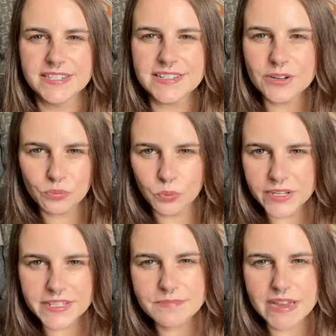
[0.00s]
doesn't
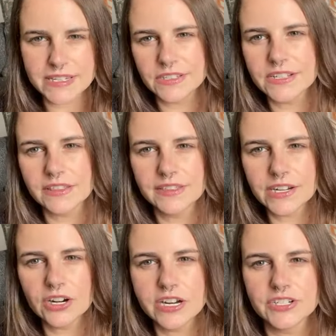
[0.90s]
really make it look
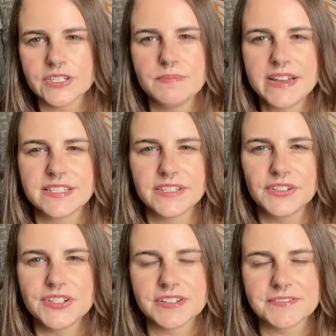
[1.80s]
thicker, it just makes it
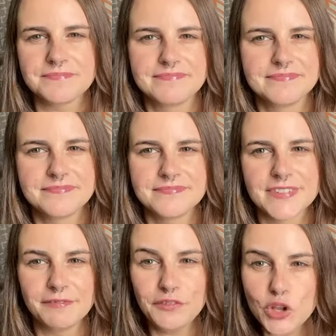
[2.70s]
look
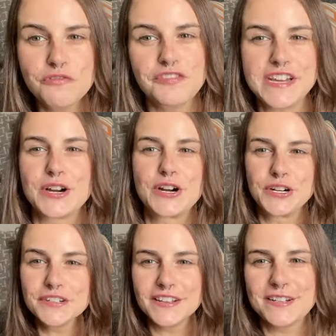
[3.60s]

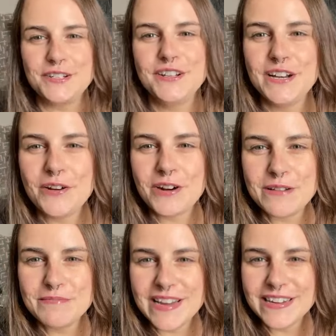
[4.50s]
floofier. Like, you know what I
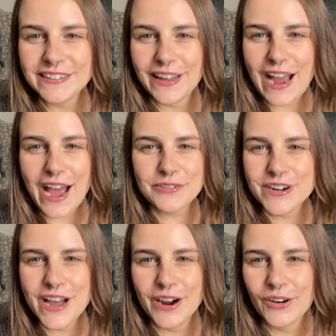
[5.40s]
mean? Like, I don't
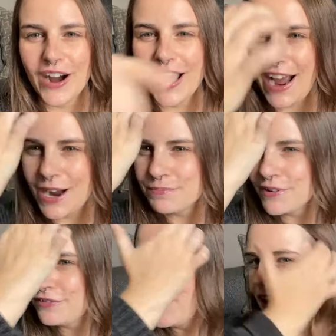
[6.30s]
know. I, I
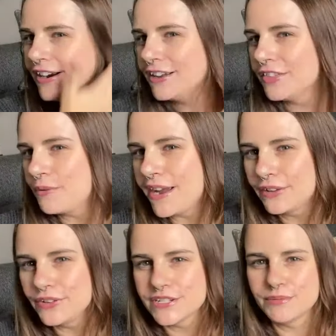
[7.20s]
prefer it the way it
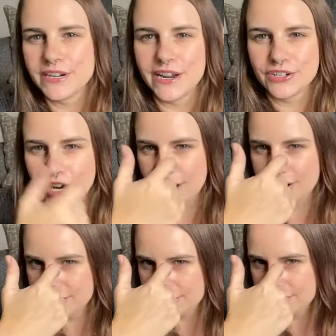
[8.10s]
looks when it air
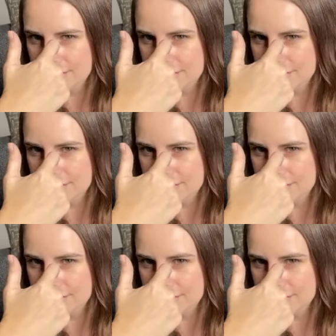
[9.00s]
dries.